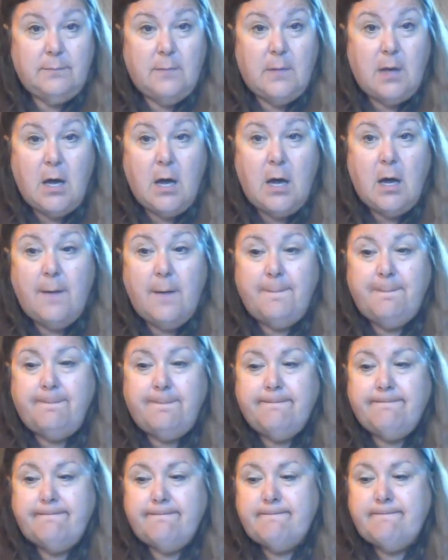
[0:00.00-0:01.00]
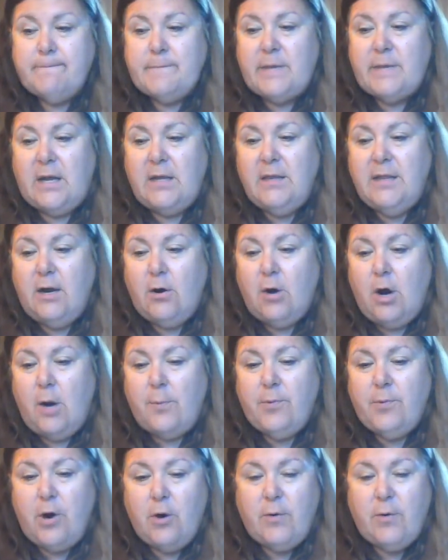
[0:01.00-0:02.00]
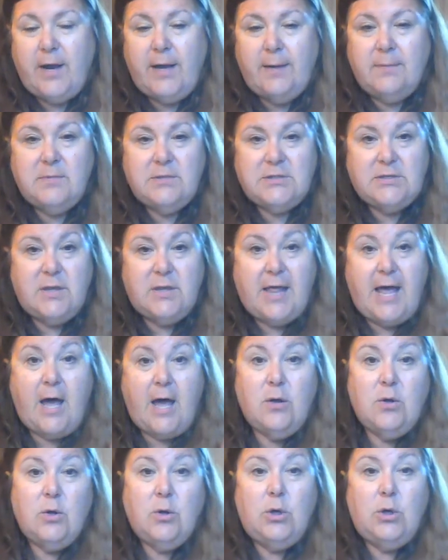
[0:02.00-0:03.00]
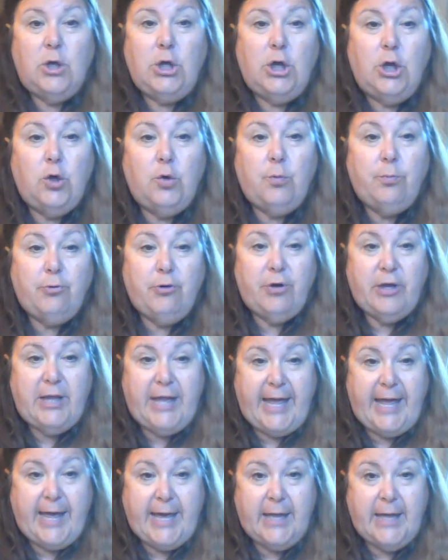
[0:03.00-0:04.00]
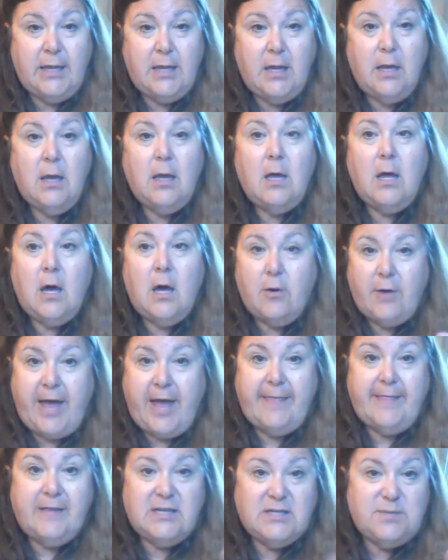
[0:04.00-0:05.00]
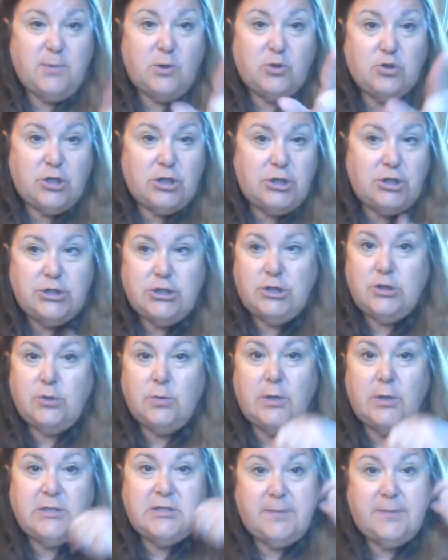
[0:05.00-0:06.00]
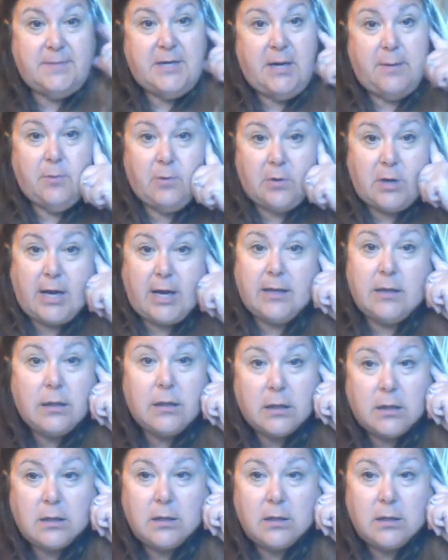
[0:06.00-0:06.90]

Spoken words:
There are programs that you put in, okay, this motion is due on September 9th.